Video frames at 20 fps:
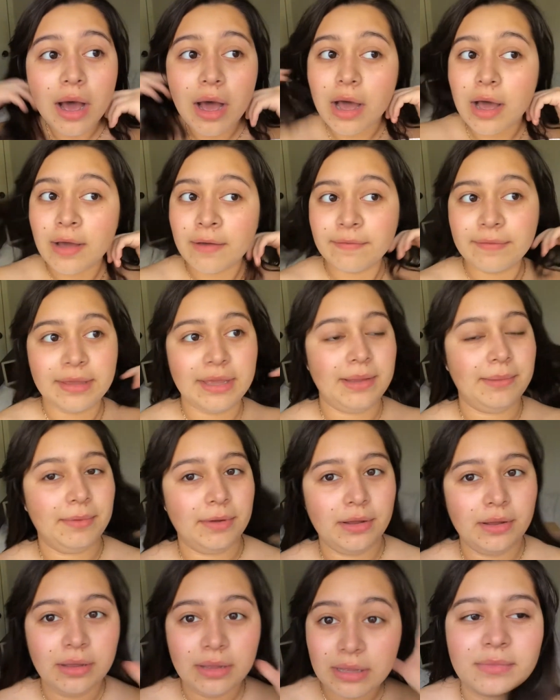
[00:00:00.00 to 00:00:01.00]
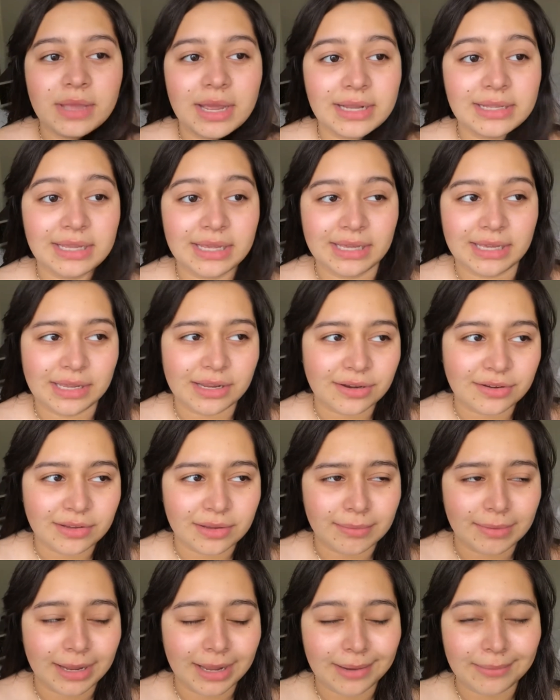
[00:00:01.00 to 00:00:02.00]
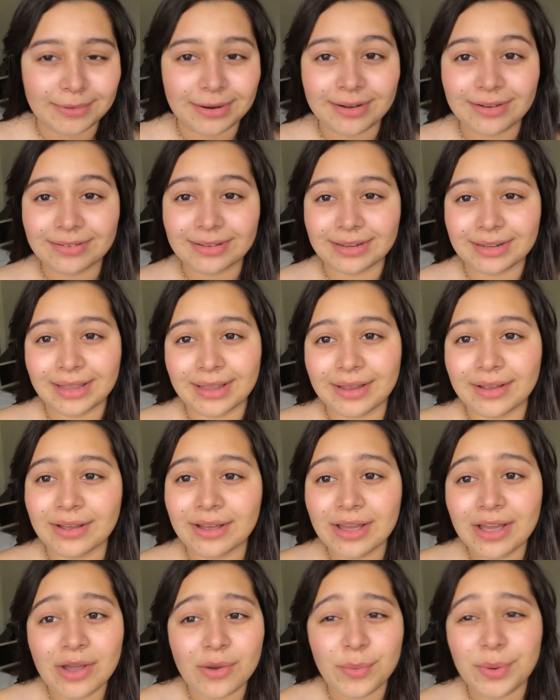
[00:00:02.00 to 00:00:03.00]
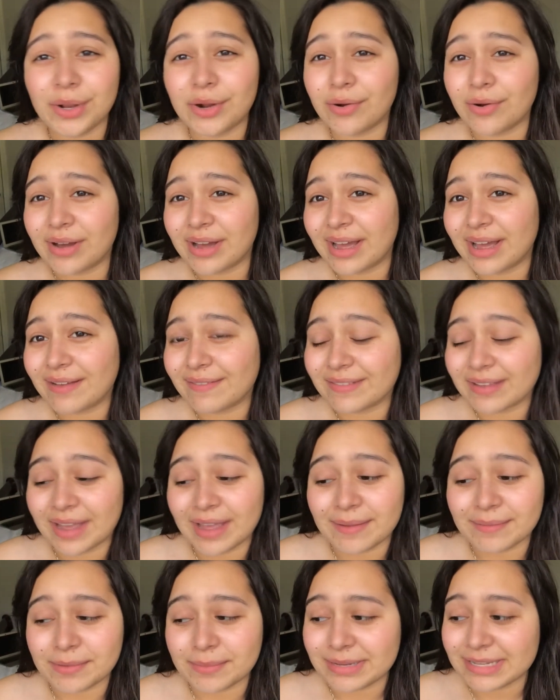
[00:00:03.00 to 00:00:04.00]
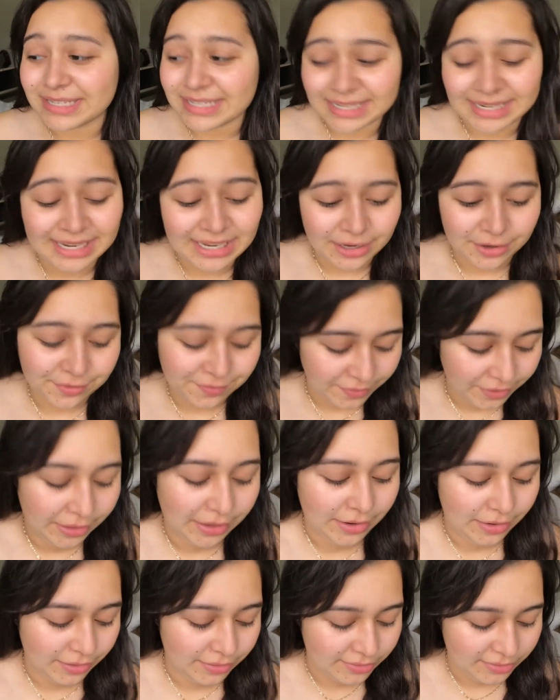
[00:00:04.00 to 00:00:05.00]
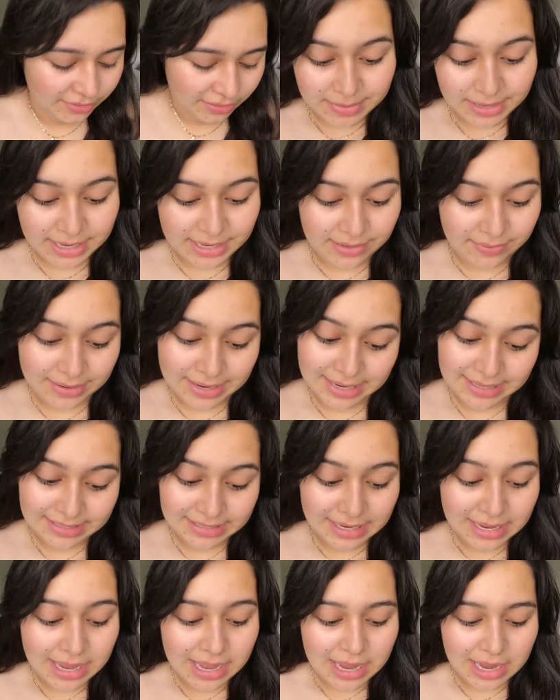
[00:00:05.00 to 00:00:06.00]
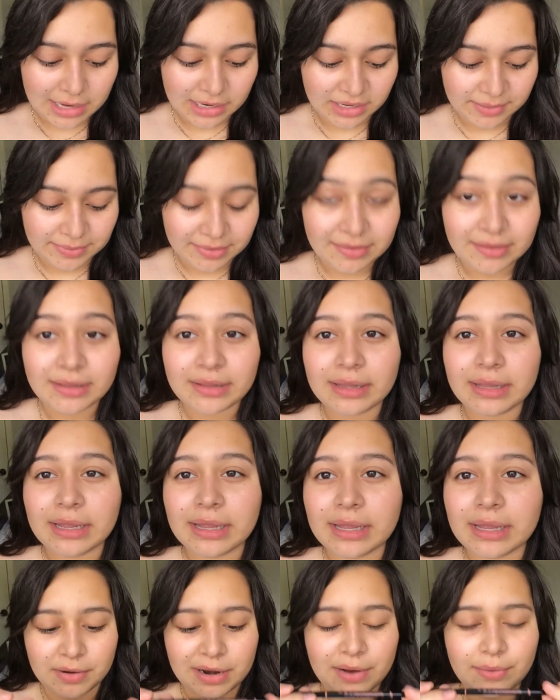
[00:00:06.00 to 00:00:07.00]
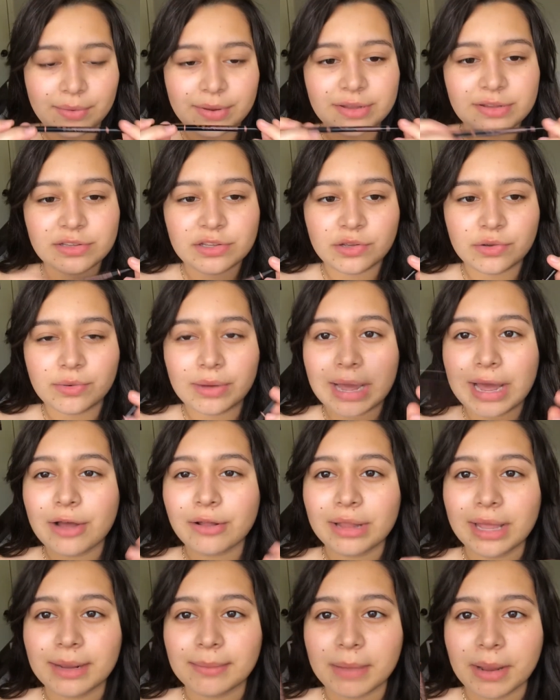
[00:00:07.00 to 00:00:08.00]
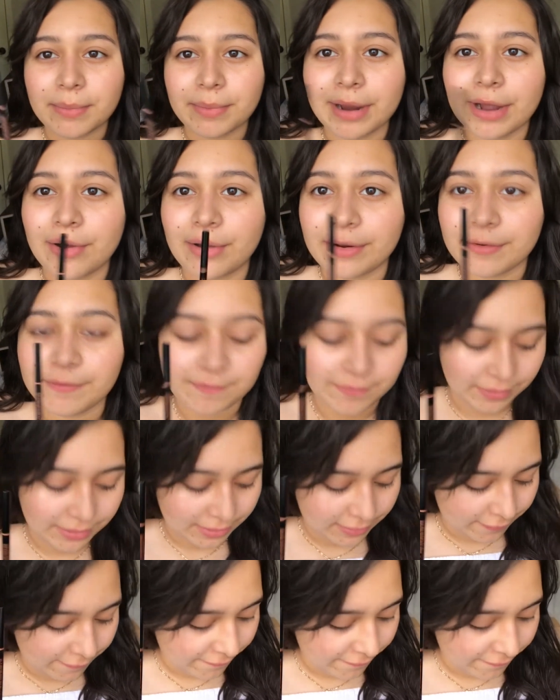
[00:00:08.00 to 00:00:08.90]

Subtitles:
off camera. I take years on my eyebrows, and like we don't have time to be sitting here for years. But anyways, I'm gonna be using the brow wish to outline my brow and fill in the